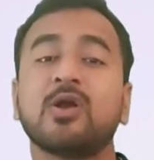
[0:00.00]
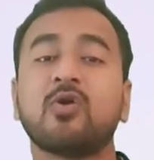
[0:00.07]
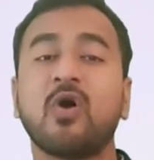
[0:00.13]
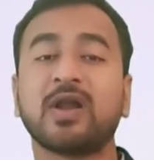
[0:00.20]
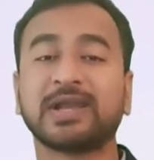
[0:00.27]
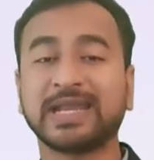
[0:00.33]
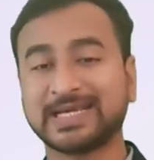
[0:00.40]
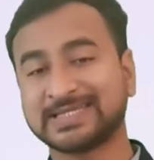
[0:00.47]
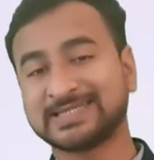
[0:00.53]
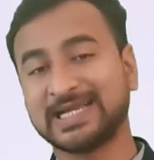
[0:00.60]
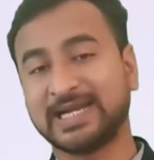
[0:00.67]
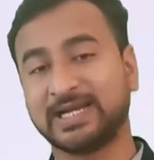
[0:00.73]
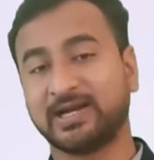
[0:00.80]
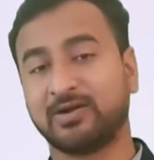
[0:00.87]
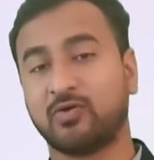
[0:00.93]
context
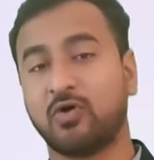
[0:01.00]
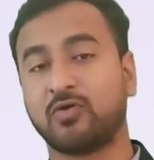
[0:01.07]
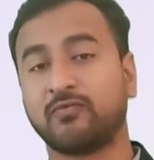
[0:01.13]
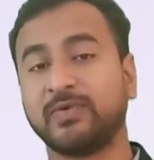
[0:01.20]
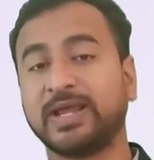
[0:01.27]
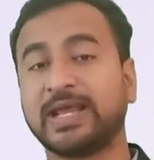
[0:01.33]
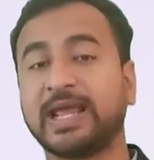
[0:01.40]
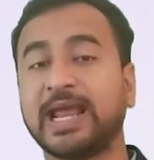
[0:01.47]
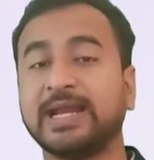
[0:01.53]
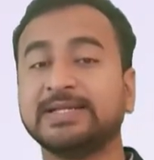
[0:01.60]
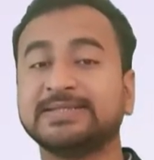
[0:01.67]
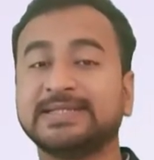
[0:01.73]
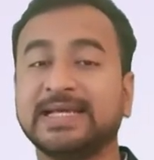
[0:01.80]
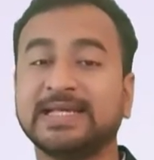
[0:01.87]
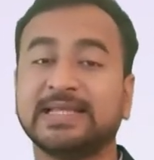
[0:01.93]
setter, or we can
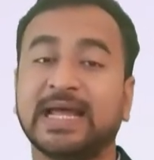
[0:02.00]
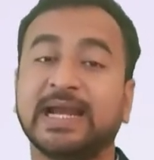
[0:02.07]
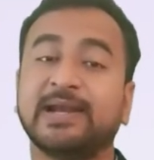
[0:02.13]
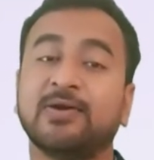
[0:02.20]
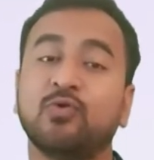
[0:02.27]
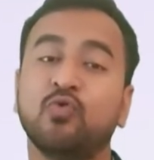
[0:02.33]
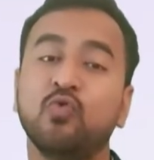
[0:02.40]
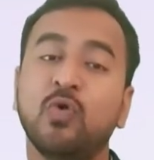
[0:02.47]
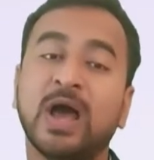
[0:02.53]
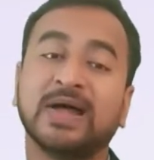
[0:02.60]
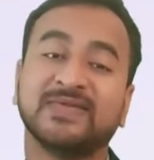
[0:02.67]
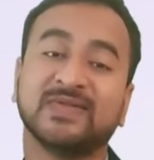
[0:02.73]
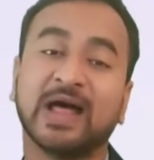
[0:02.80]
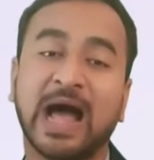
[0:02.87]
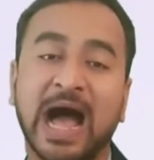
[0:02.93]
say that who
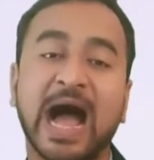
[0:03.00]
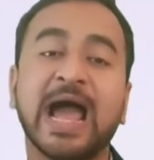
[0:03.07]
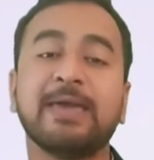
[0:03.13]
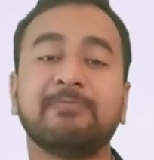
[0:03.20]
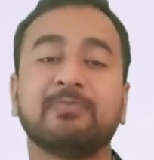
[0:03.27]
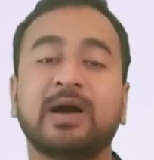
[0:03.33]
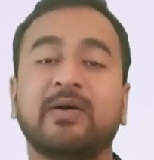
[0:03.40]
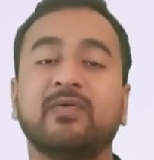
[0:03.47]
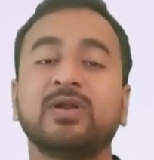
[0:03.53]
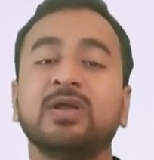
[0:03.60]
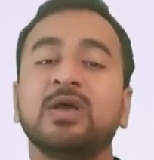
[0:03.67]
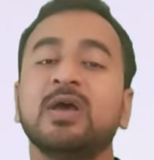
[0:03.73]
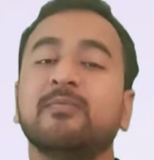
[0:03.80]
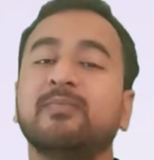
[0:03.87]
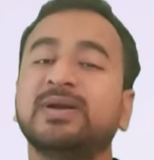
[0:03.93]
has a high power
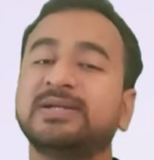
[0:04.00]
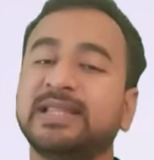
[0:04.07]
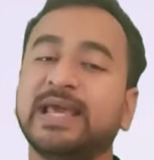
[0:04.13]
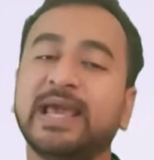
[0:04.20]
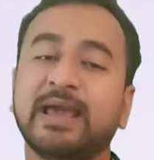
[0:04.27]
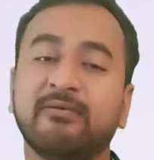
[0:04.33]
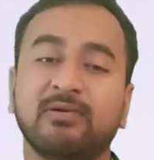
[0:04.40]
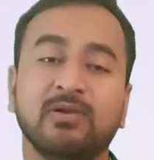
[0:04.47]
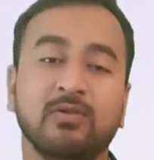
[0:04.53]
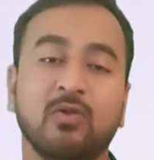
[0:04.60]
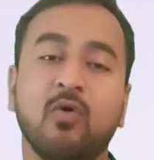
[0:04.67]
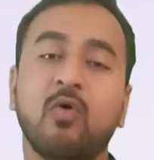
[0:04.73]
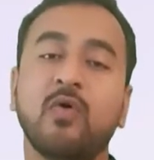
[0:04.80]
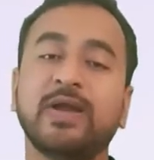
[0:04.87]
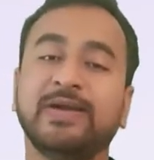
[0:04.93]
but they have a
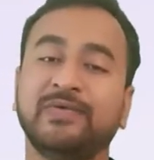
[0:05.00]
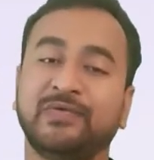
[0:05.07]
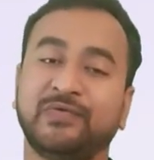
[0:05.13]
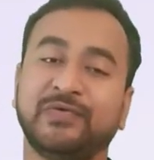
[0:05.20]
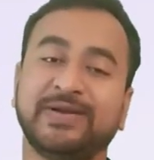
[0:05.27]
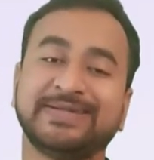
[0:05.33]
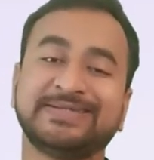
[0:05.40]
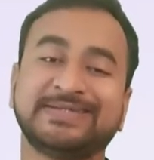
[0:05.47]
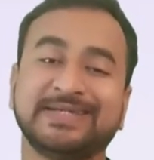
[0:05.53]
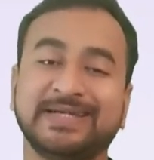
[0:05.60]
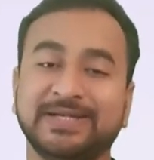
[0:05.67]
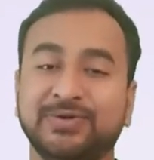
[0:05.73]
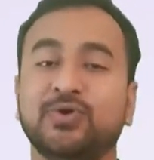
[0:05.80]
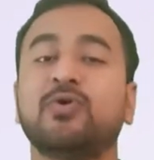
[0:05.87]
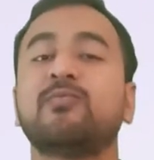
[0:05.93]
low interest
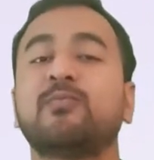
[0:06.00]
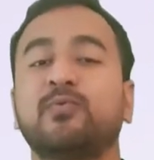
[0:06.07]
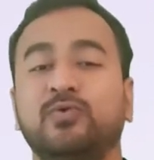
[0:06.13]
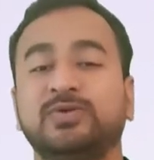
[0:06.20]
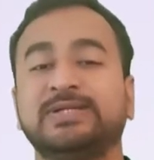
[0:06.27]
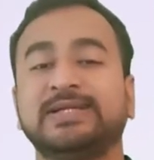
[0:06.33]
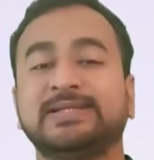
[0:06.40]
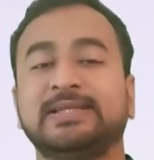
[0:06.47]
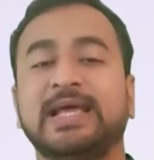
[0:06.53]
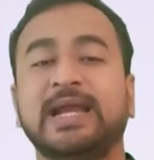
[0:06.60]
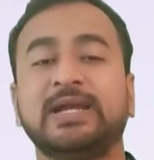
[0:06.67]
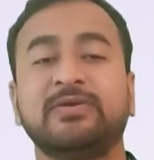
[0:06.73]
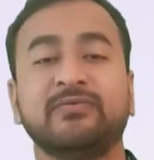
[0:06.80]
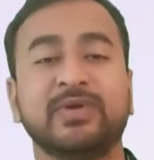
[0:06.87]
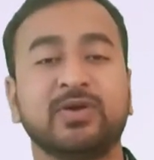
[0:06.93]
in your project,
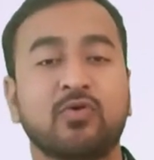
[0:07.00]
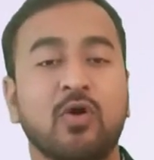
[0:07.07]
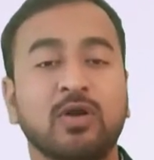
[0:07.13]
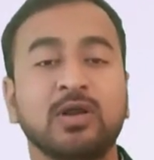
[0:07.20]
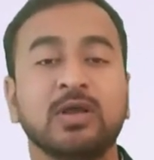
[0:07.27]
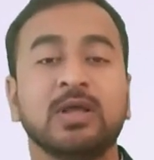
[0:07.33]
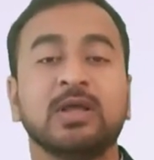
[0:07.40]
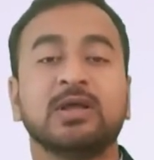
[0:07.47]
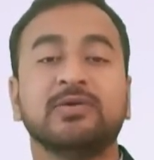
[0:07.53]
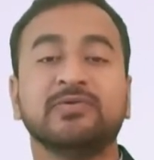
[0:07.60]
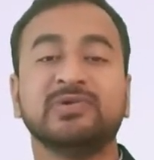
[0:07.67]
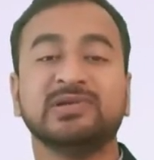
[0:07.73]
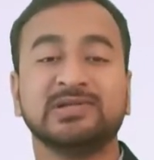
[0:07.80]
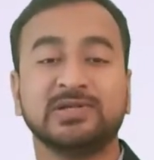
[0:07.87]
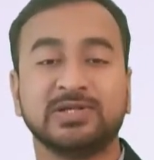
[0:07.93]
that we call,
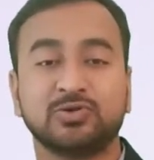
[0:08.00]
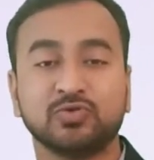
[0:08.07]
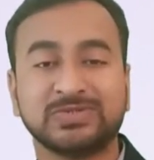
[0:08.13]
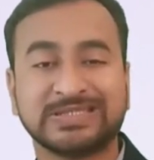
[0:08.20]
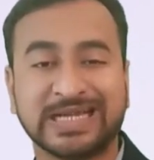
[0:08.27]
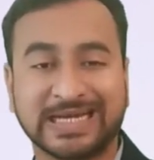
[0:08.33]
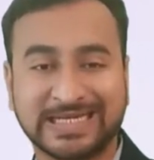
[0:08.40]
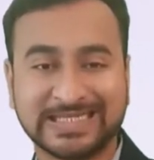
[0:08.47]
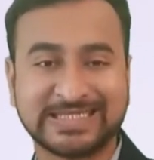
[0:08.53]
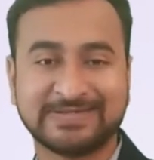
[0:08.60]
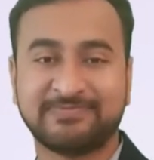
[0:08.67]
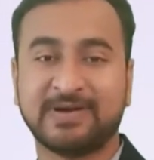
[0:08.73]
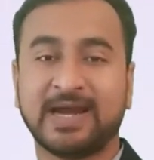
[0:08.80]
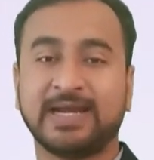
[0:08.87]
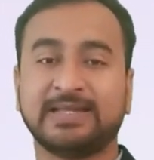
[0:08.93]
you need to
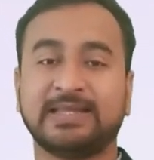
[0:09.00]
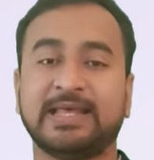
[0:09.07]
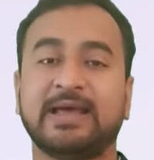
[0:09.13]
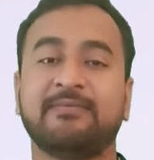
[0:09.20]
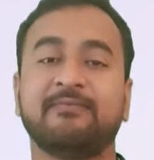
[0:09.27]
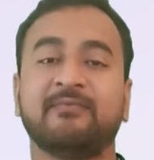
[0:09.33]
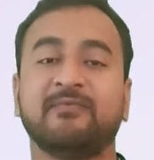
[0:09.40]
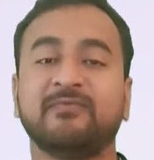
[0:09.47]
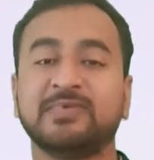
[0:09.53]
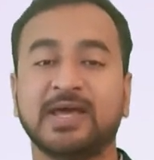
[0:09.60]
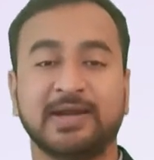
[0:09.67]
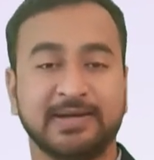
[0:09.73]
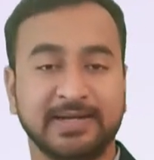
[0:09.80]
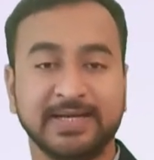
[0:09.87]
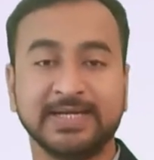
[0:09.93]
satisfy them
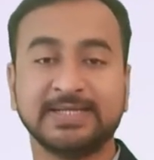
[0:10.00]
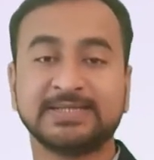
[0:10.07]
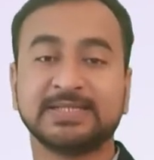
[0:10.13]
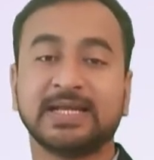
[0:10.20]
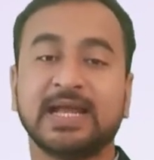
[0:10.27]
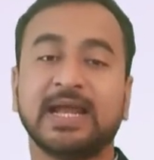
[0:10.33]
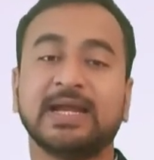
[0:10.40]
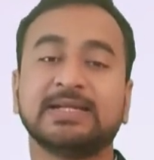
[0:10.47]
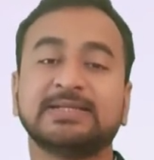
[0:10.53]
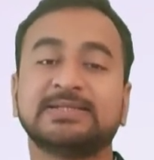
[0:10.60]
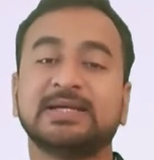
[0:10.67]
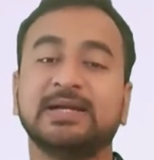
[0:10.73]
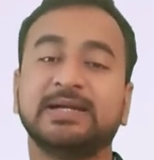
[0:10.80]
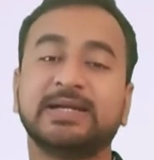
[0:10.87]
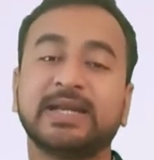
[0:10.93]
their needs and
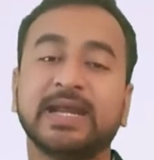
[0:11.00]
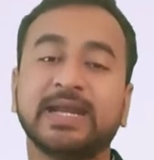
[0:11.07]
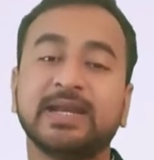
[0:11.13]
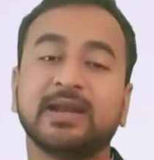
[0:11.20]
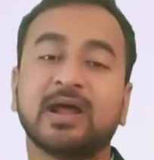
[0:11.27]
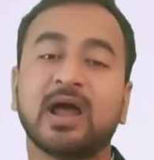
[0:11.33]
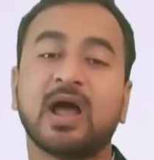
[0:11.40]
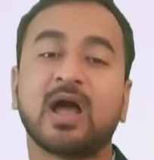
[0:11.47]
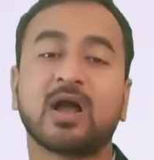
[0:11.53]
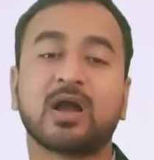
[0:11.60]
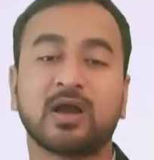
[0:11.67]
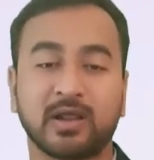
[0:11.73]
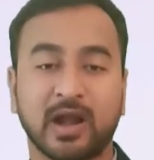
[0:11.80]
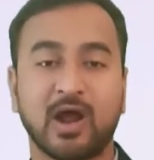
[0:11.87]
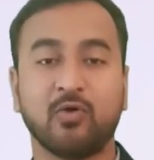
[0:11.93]
certain a
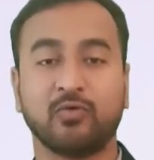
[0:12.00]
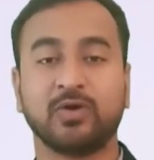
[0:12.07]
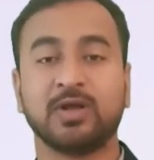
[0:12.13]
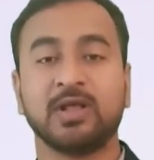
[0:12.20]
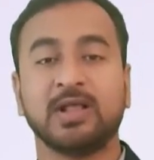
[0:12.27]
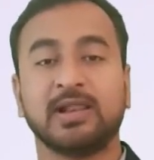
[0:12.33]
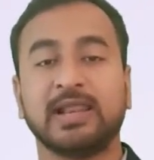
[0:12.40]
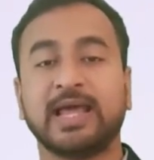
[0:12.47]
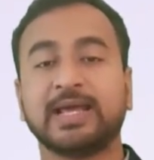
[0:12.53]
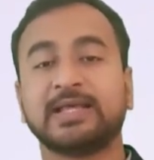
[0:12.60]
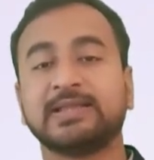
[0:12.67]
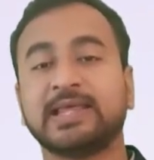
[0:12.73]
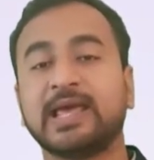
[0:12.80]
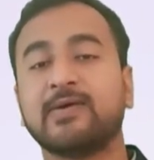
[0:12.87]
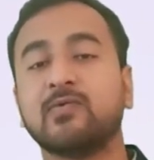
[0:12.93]
crowd,
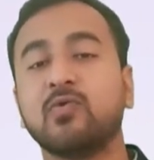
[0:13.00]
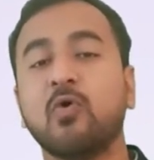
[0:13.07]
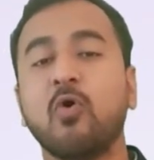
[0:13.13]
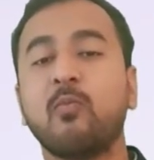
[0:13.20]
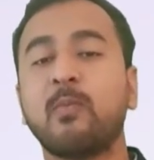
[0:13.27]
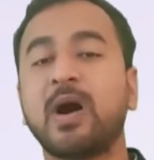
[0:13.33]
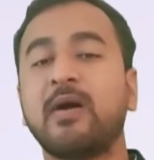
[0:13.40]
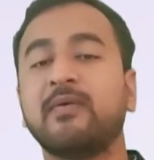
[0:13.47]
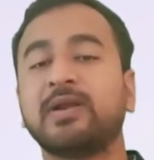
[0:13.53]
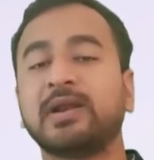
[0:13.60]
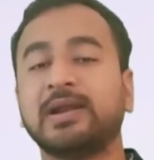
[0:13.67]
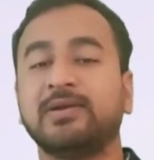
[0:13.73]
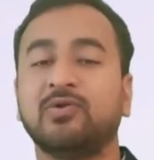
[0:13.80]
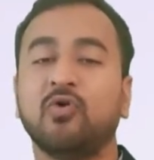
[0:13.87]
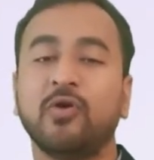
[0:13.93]
like they have low power
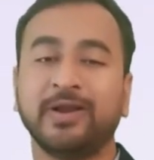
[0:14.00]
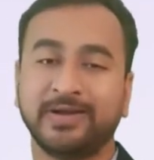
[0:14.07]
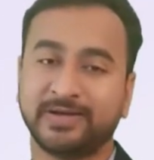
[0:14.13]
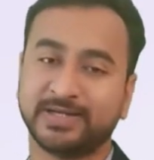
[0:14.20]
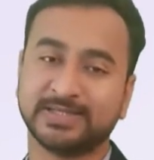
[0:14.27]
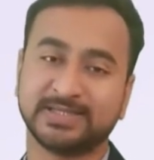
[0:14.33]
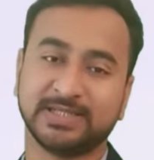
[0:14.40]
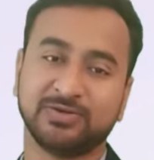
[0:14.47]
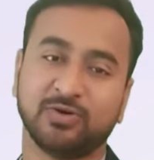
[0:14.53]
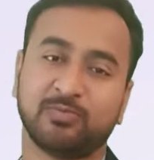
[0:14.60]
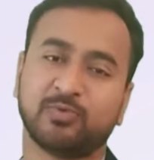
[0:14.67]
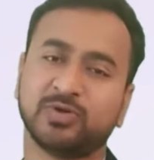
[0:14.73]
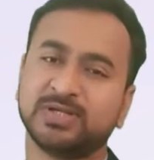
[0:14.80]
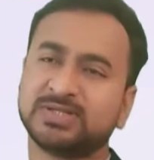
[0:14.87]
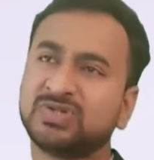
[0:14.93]
and low interest in your
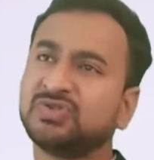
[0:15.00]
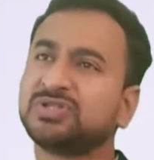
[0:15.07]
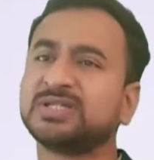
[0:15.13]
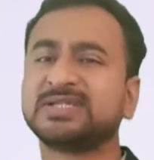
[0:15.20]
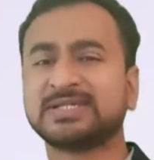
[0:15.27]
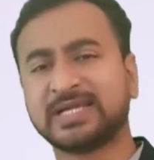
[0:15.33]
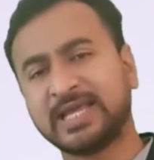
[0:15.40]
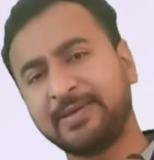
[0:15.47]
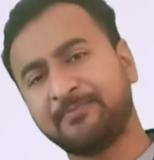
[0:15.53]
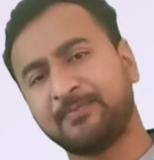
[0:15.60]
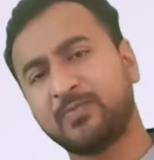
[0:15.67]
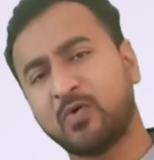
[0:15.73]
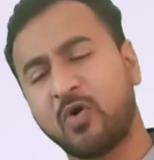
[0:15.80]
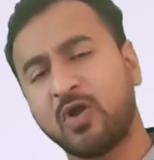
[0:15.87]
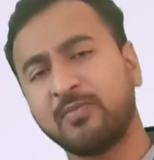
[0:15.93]
project, so just
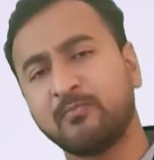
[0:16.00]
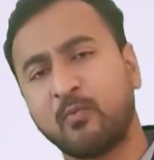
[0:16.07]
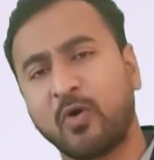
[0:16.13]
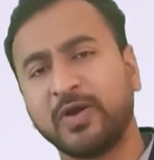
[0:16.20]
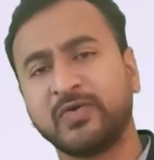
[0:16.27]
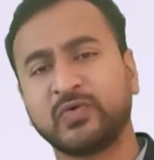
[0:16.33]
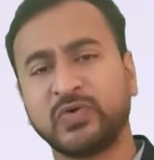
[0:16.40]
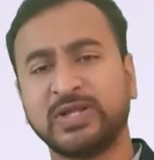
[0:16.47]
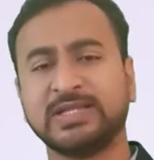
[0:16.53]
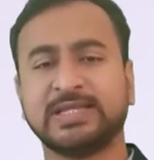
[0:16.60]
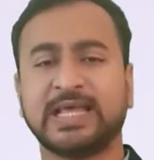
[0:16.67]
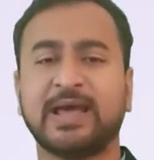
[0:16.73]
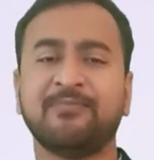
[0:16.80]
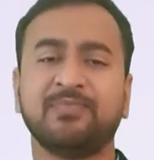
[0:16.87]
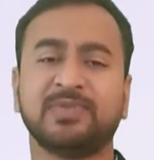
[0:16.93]
keep on monitoring
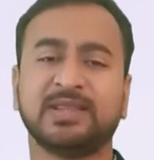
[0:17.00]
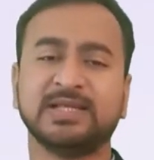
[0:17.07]
them.